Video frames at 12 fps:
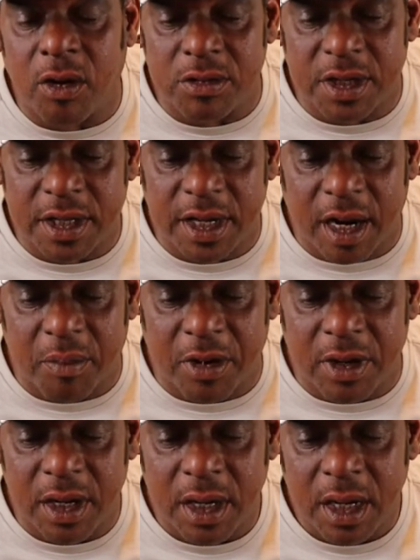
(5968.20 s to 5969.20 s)
low on the
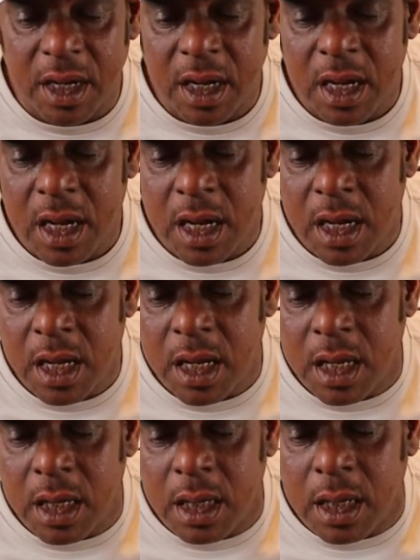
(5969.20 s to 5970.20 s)
camera.
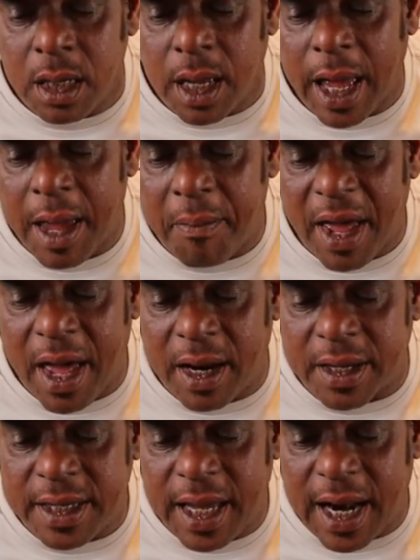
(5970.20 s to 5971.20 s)
Hey man,
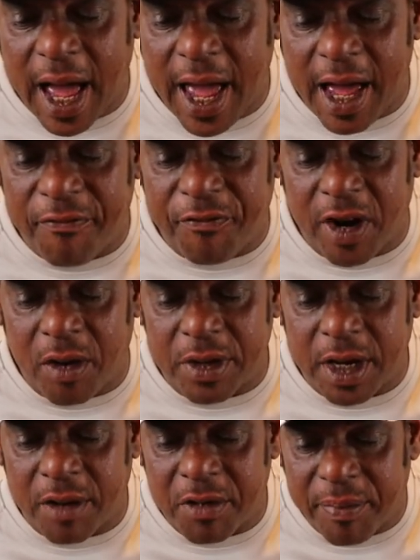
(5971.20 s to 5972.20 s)
again, I had fun
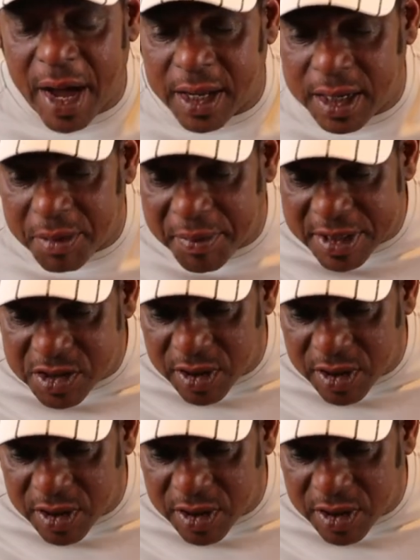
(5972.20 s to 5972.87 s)
with everybody. Let me make